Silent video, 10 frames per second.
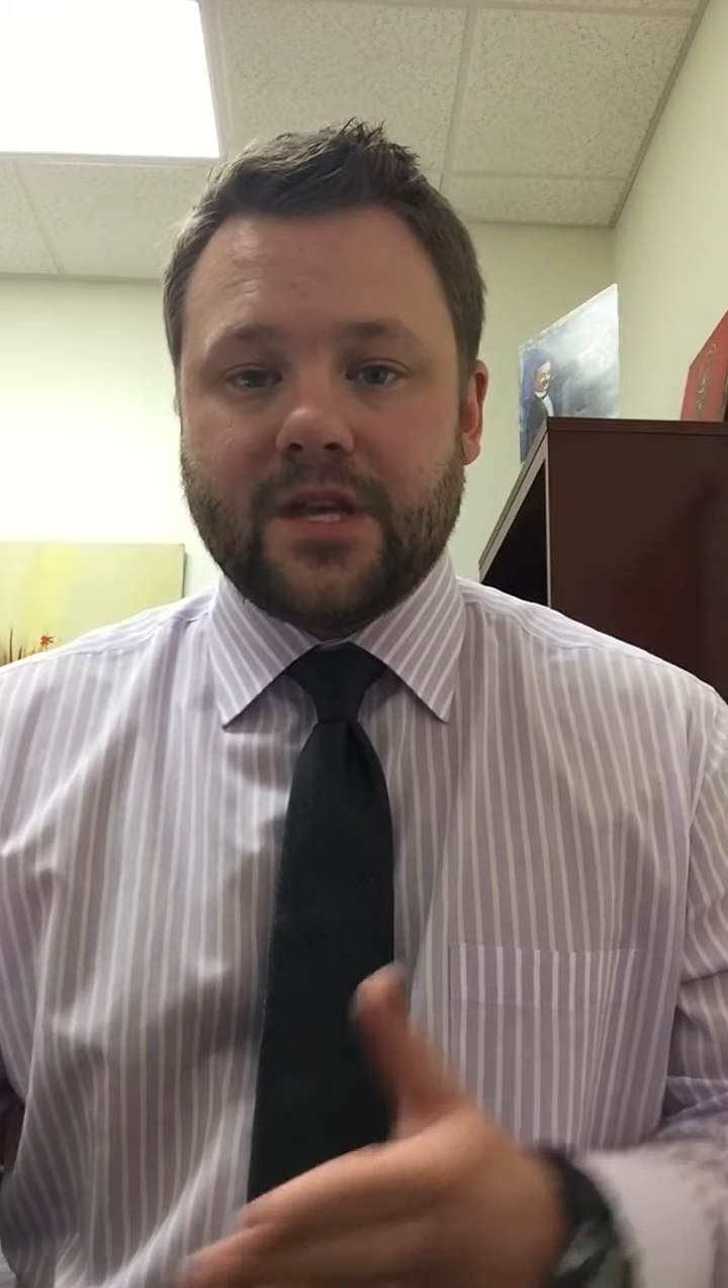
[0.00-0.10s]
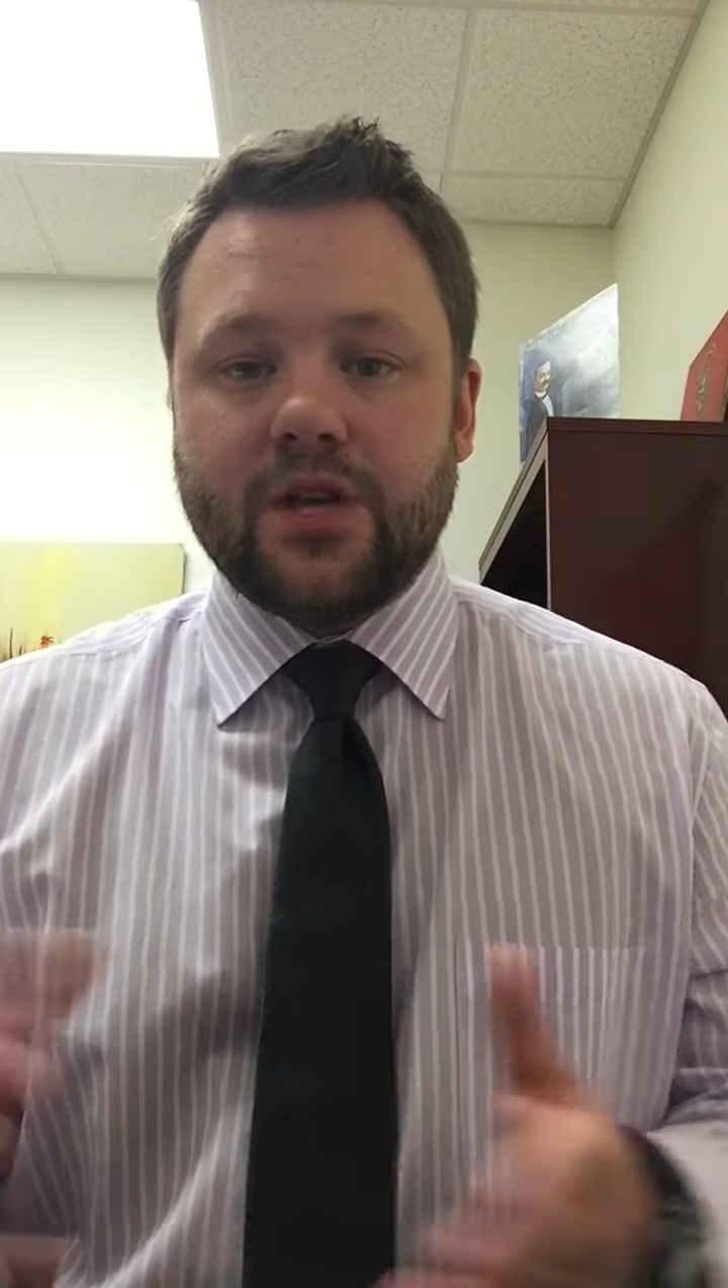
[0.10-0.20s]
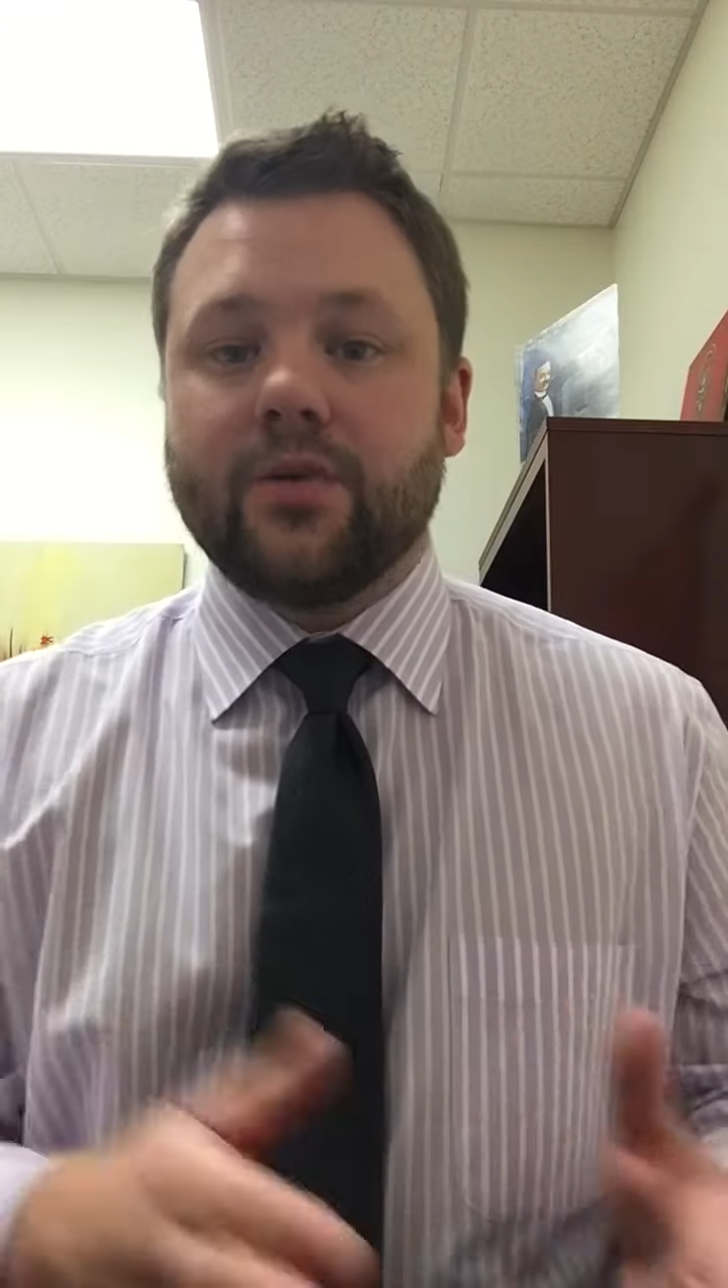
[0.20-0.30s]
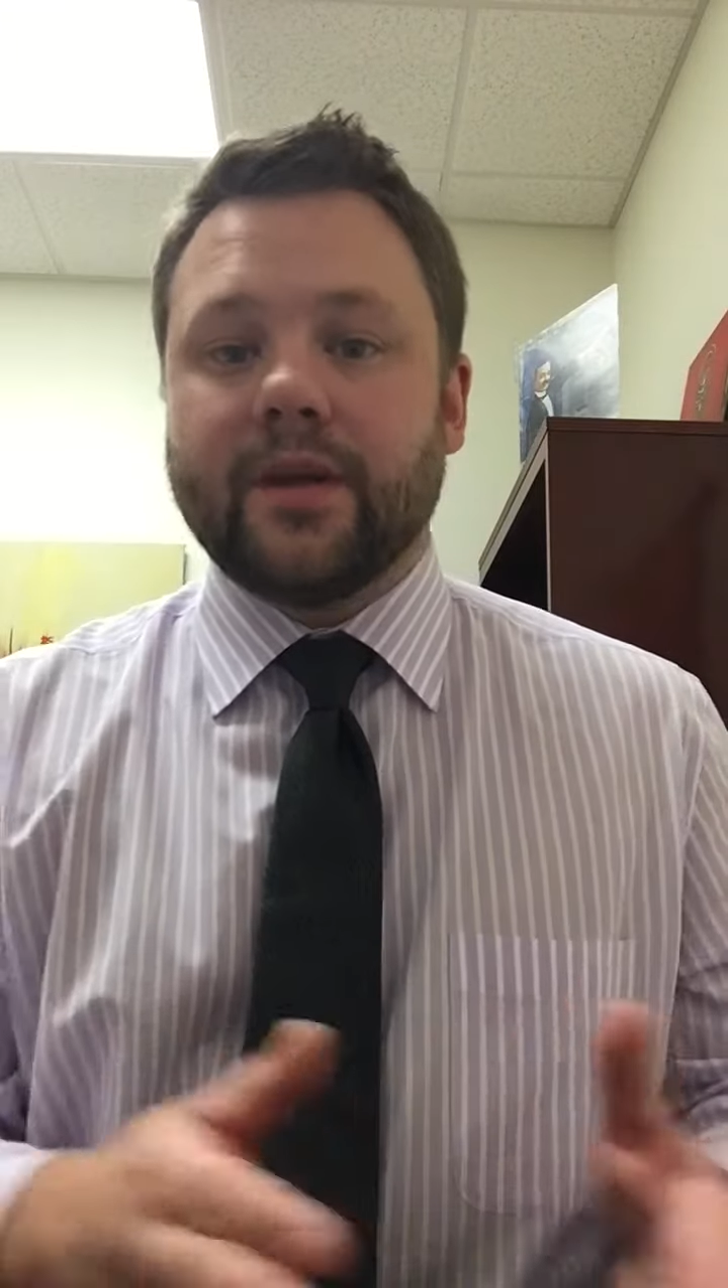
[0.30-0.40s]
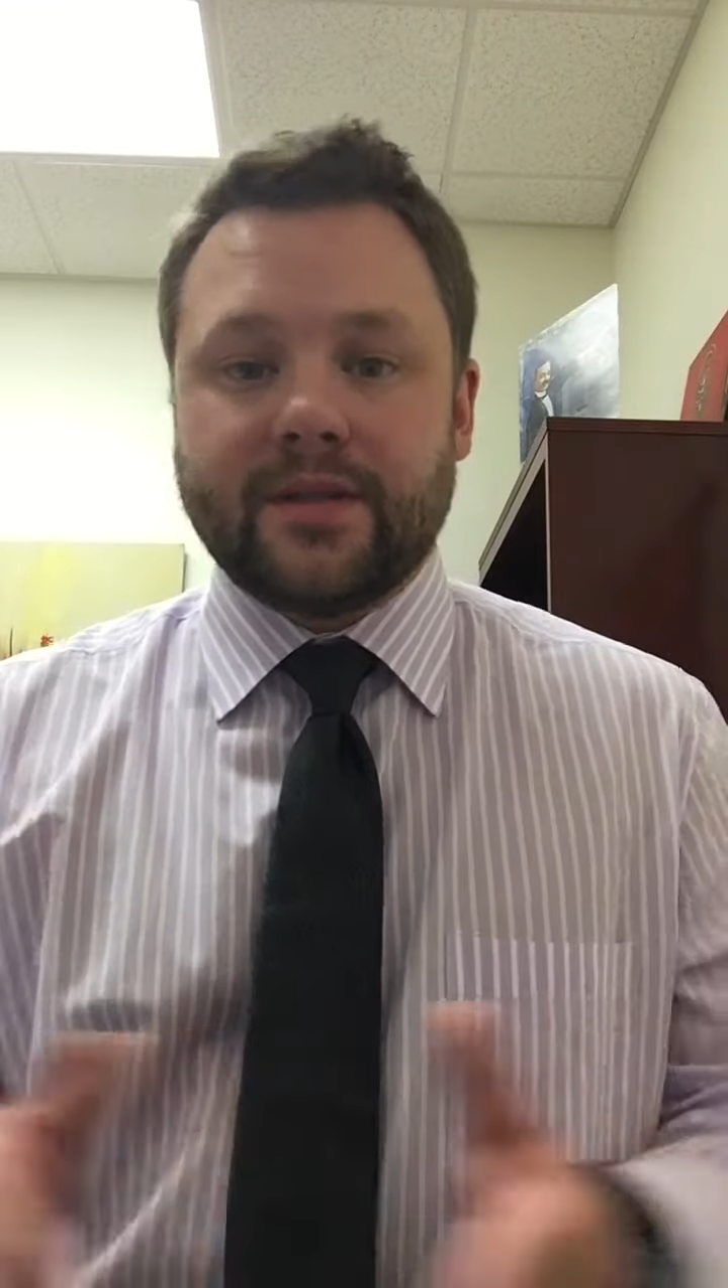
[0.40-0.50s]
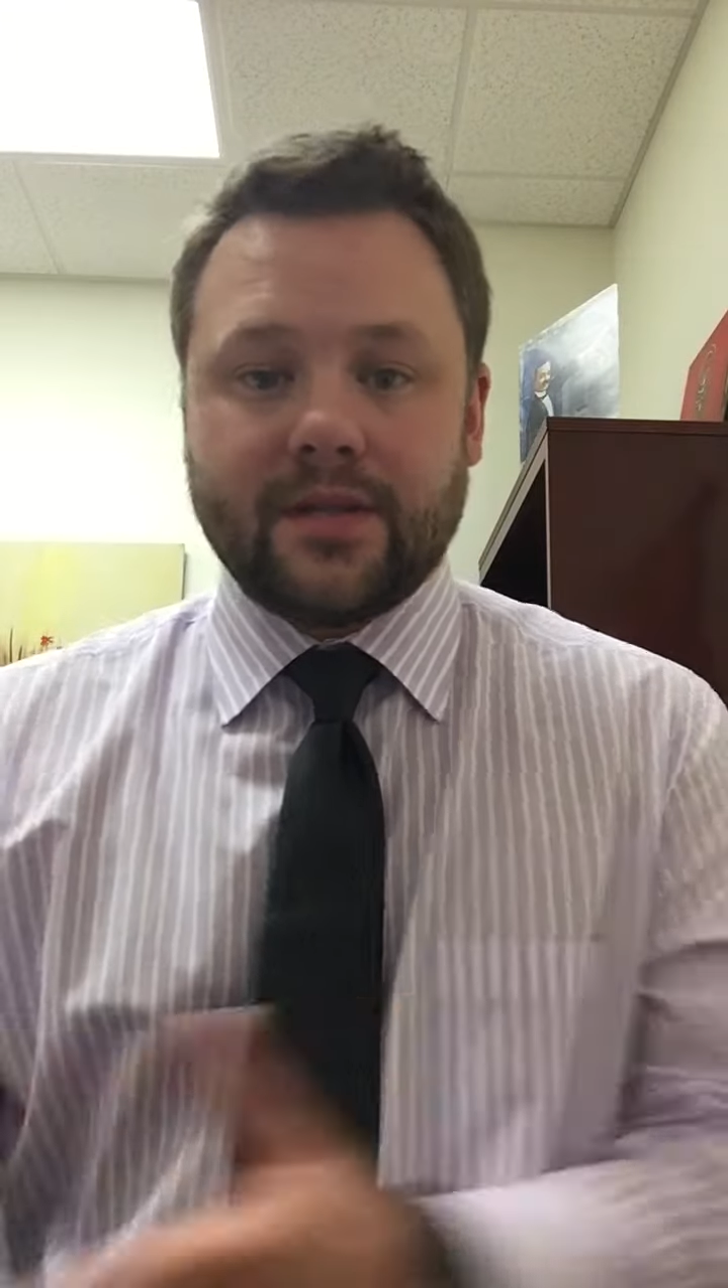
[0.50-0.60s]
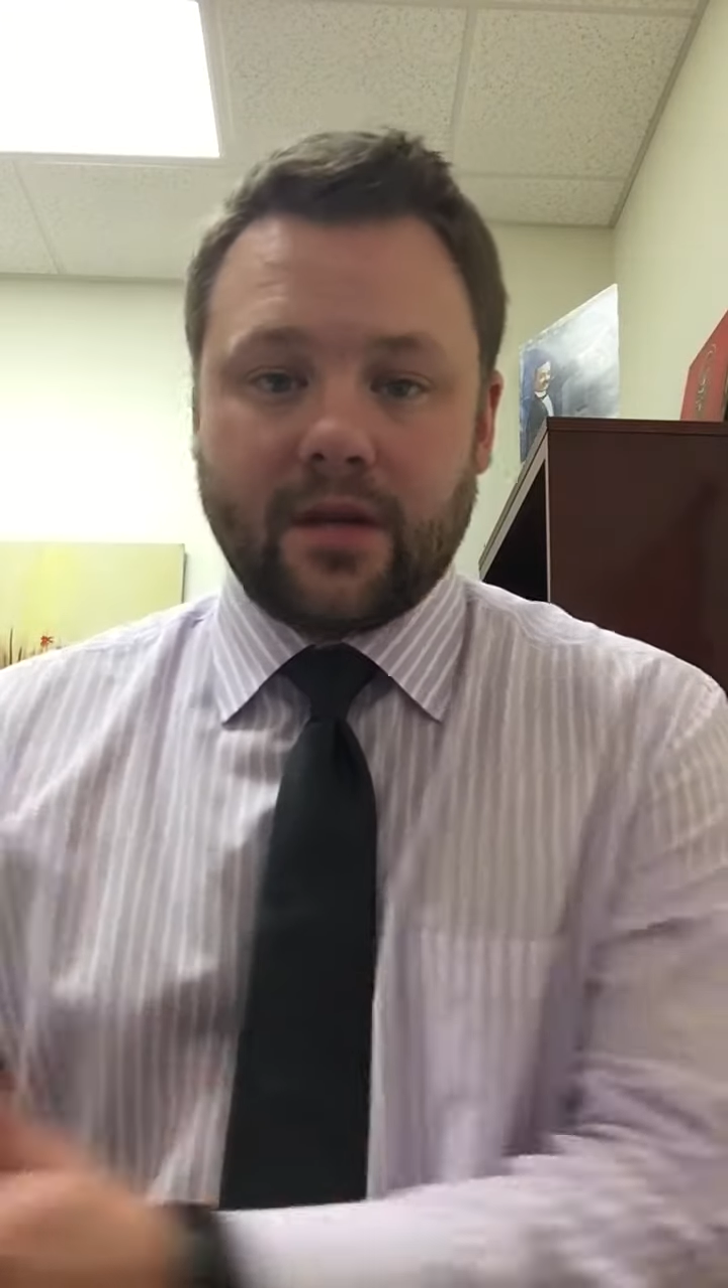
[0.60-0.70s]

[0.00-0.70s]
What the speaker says: units